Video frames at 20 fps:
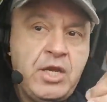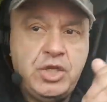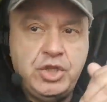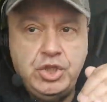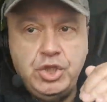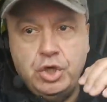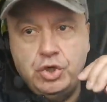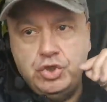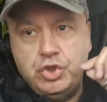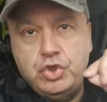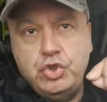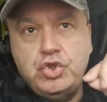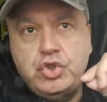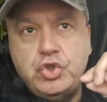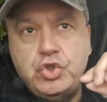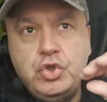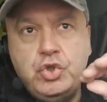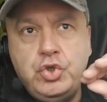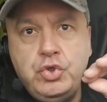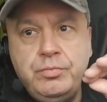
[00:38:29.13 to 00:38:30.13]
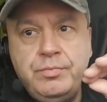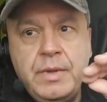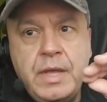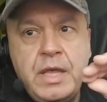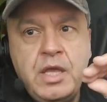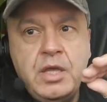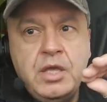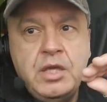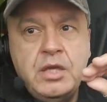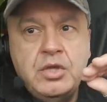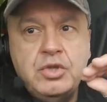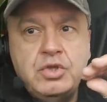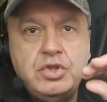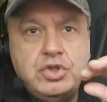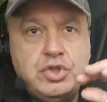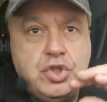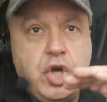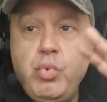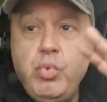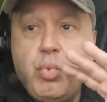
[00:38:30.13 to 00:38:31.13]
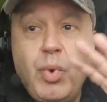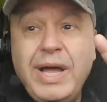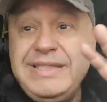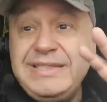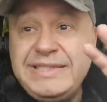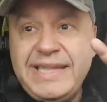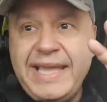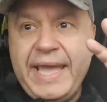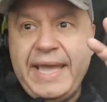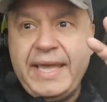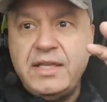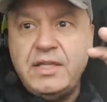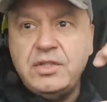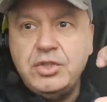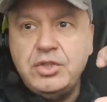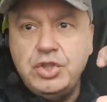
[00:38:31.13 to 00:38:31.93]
YouTube don't want that.